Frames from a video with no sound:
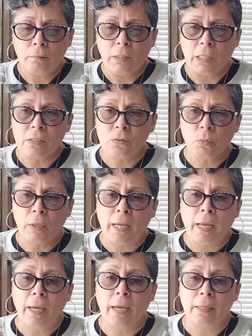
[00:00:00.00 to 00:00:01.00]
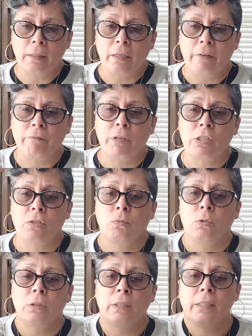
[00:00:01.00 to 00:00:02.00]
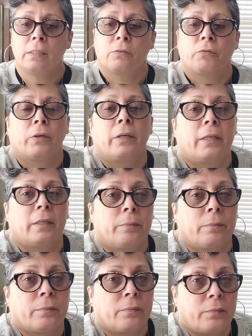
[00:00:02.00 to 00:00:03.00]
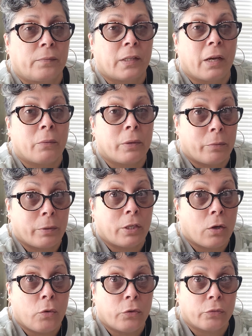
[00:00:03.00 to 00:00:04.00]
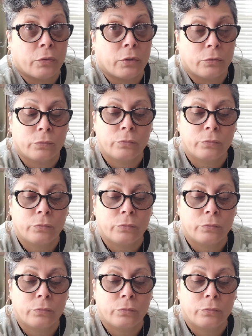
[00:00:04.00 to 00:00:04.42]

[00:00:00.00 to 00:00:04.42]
it's when I had that visual list for him that we would go through,